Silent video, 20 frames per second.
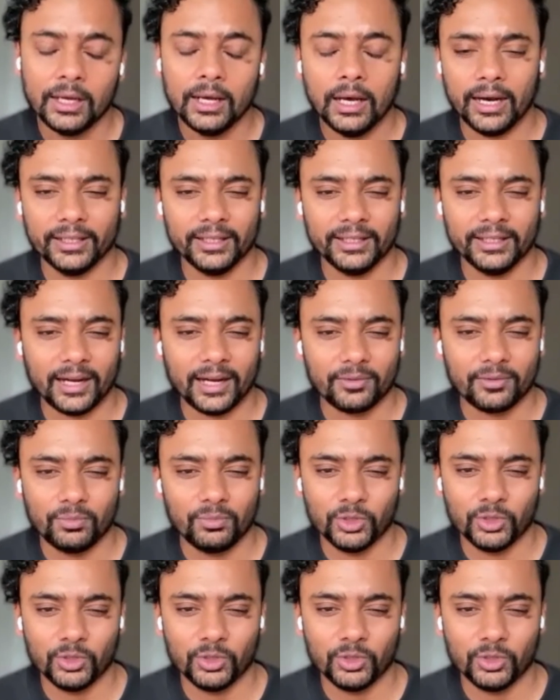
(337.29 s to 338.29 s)
I think that
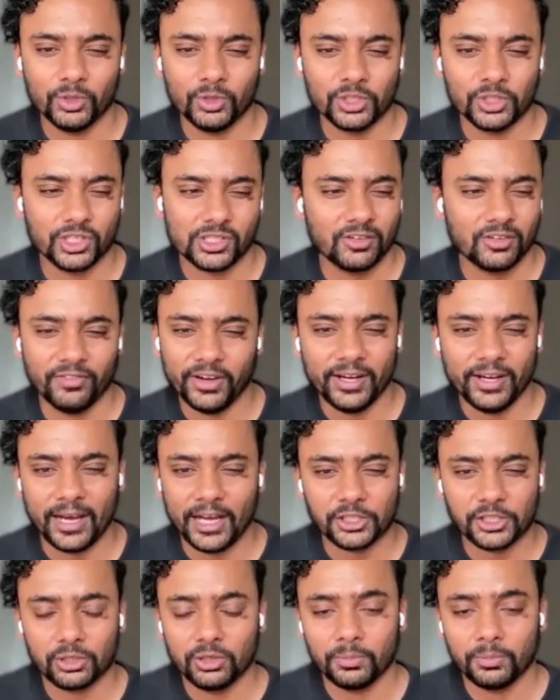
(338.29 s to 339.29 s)
was just a very
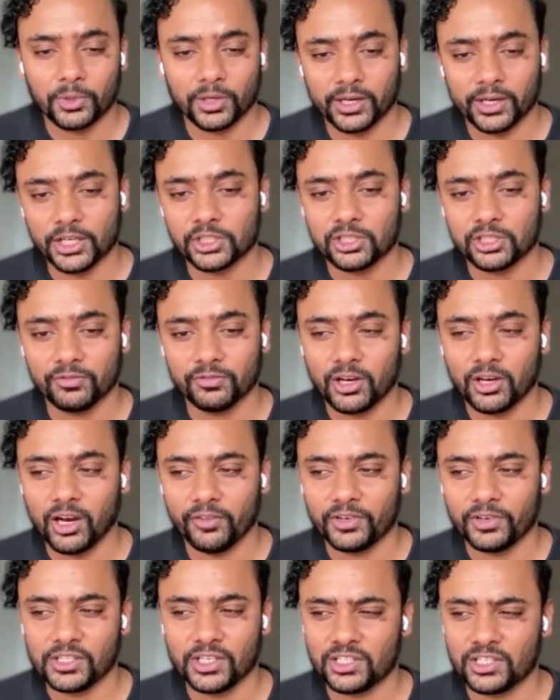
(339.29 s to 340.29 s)
natural progression of the
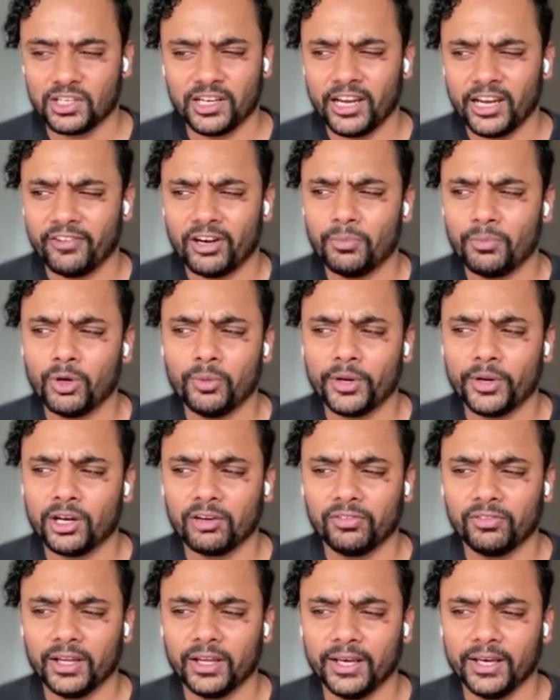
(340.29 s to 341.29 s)
conversation. Never a moment of
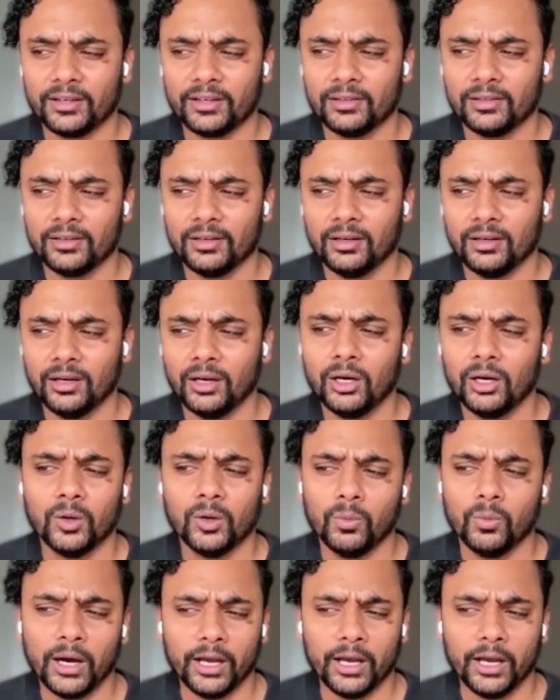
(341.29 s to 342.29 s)
like, oh,
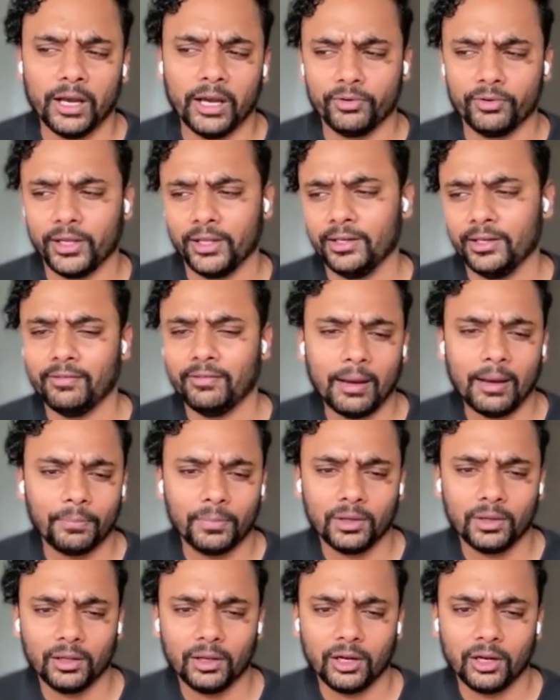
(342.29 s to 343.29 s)
why would I leave
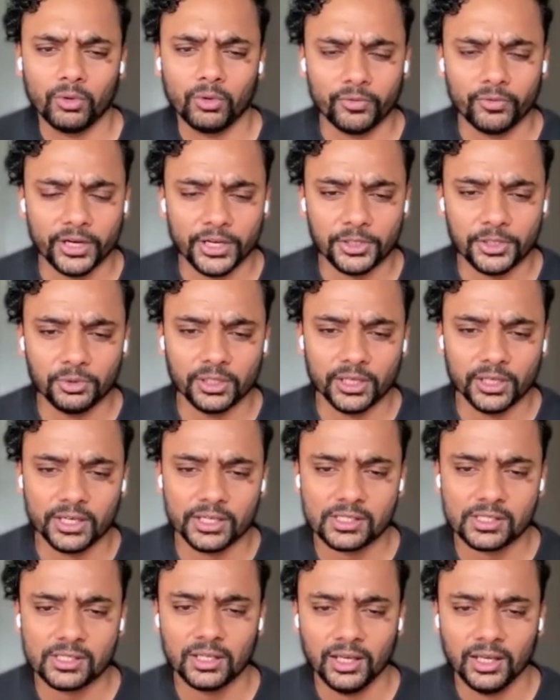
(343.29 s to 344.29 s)
Apple or why would I do
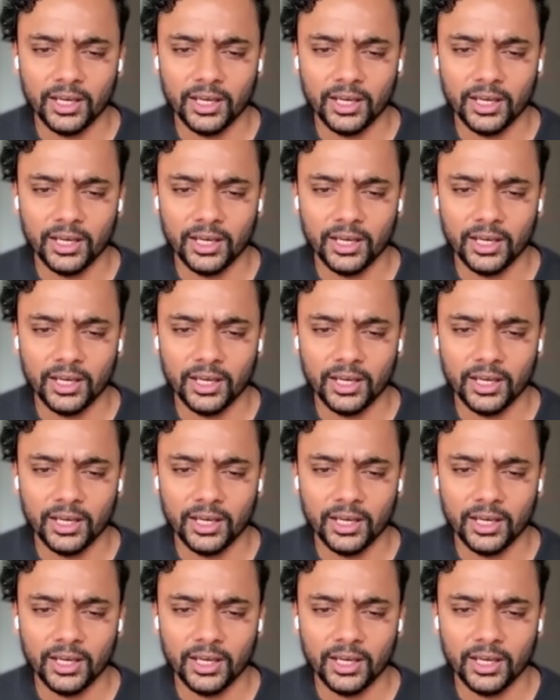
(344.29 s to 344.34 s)
this?